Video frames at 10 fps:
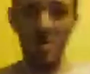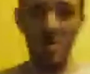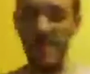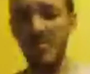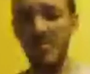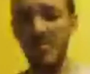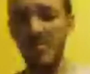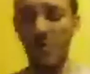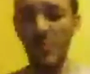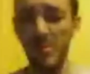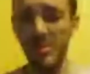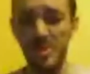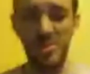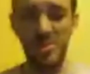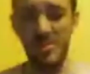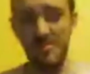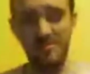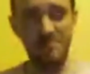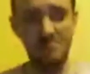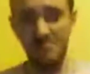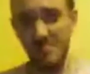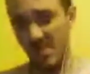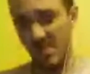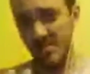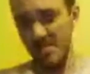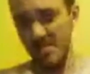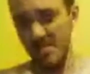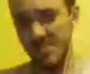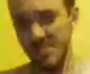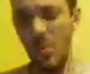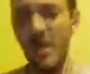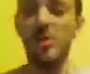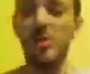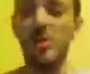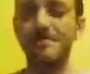gaming platform, which is a square.